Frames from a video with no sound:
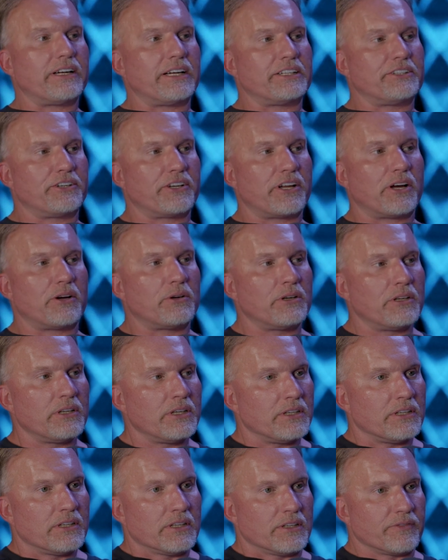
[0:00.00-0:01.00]
And you know,
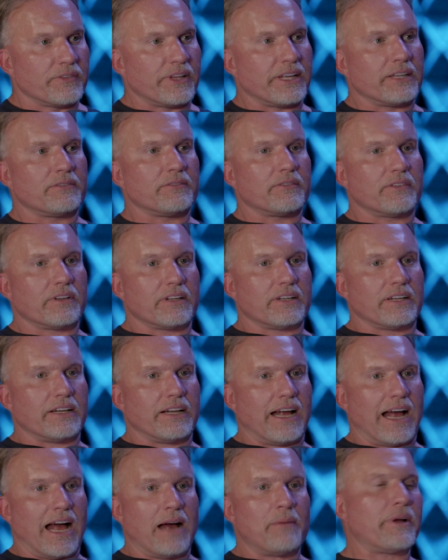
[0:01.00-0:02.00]
then
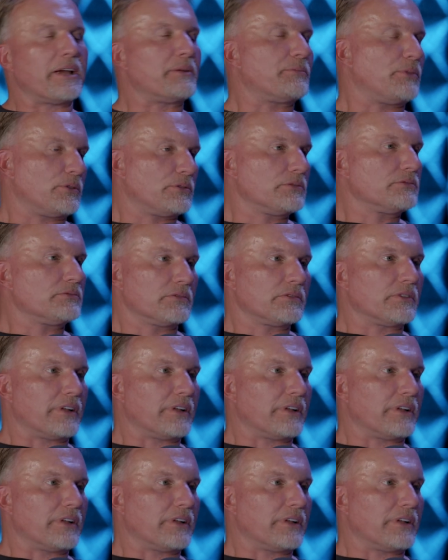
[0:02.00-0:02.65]
I'm able